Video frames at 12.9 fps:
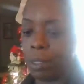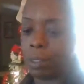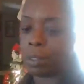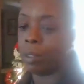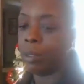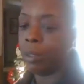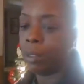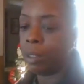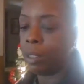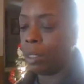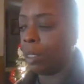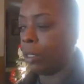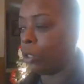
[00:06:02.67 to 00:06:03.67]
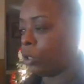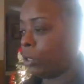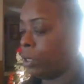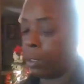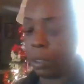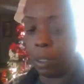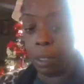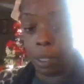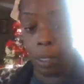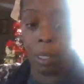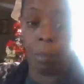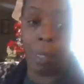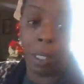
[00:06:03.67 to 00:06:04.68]
is, he can get his shit and get the
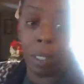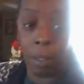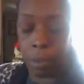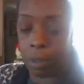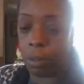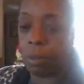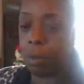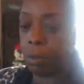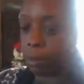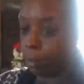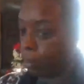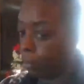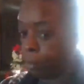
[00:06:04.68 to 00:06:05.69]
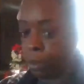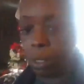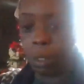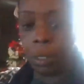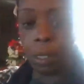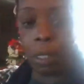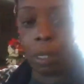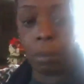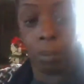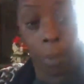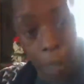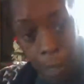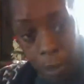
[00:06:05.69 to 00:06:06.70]
hell out of my house. Sorry, y'all, but I